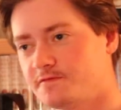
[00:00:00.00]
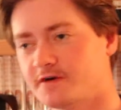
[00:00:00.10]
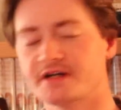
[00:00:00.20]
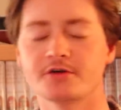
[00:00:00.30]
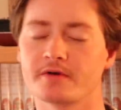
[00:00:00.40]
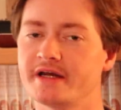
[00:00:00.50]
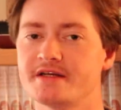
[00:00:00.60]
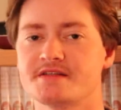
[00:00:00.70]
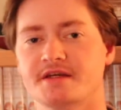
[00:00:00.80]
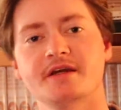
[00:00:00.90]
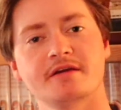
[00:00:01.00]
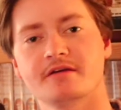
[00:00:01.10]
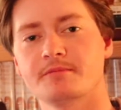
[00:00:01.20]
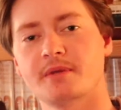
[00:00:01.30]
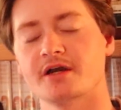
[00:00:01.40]

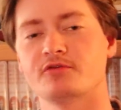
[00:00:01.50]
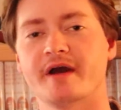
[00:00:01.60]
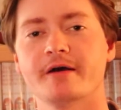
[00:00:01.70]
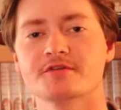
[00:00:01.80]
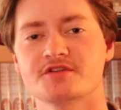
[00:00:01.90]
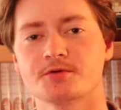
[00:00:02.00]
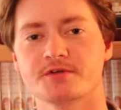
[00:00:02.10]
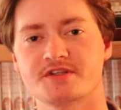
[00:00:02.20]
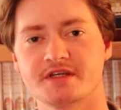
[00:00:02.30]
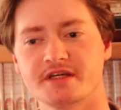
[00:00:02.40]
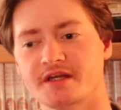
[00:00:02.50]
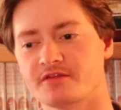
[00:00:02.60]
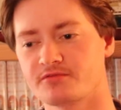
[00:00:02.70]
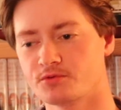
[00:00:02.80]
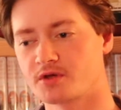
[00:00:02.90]
fundraising by crowdsourcing
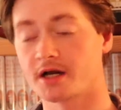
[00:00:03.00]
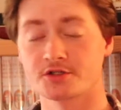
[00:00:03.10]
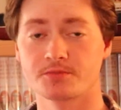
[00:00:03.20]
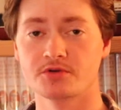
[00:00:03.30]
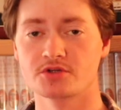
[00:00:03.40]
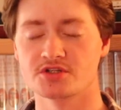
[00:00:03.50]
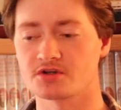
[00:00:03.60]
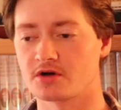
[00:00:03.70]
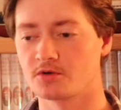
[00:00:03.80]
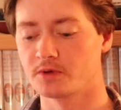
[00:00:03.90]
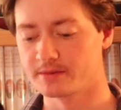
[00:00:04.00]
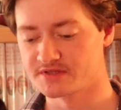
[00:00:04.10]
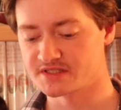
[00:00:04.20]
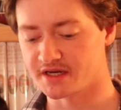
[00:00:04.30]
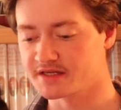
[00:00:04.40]
and through contributions on our
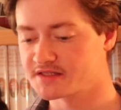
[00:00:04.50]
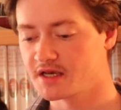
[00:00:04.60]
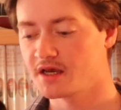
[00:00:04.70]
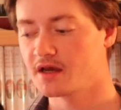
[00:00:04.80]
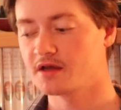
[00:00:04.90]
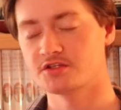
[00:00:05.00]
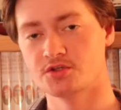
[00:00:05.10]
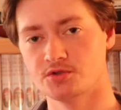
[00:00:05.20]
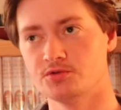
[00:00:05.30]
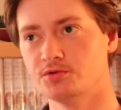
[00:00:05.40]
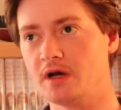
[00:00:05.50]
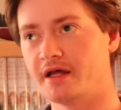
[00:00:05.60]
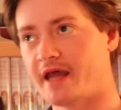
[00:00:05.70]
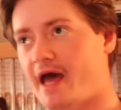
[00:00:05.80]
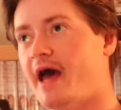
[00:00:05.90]
website to
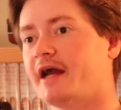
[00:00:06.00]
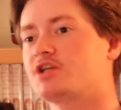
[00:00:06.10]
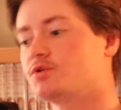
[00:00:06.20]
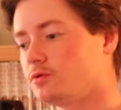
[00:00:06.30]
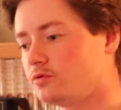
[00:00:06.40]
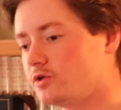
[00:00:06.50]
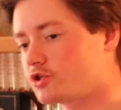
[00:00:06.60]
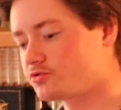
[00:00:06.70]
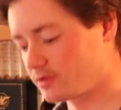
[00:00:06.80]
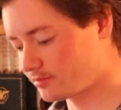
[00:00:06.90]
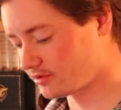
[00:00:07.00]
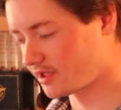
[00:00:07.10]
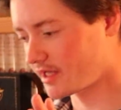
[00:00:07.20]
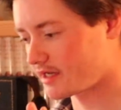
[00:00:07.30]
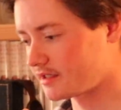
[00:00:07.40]
an actual
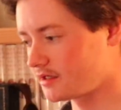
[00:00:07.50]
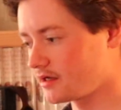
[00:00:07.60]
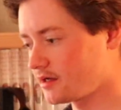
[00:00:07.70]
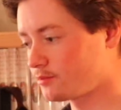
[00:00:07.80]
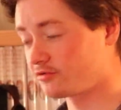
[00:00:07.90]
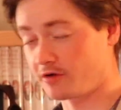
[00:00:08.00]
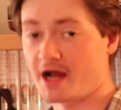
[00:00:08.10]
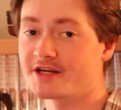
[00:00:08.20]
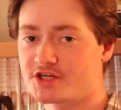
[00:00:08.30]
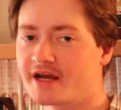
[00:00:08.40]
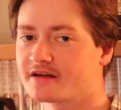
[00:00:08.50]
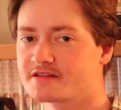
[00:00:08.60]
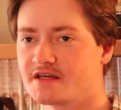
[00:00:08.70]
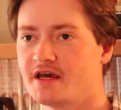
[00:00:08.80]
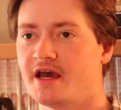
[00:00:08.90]
AAA
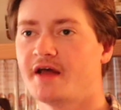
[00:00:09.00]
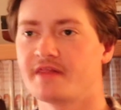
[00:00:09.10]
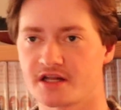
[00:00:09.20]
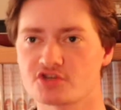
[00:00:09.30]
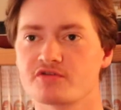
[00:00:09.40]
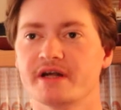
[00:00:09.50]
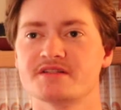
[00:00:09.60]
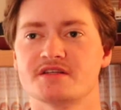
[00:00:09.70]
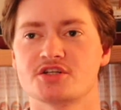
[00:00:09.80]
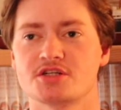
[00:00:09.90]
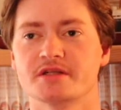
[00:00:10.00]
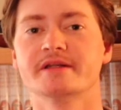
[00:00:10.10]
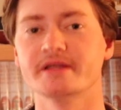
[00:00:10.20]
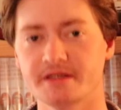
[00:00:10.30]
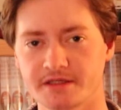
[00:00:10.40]
project. And that
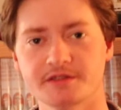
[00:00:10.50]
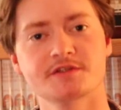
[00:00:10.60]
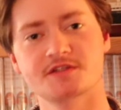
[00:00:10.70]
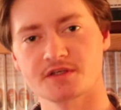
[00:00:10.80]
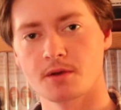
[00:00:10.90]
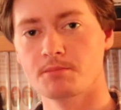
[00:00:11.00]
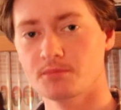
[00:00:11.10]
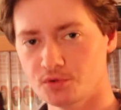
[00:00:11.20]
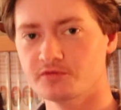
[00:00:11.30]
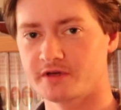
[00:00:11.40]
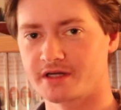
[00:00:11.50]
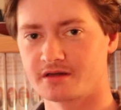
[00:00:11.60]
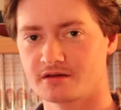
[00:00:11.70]
transition is moving.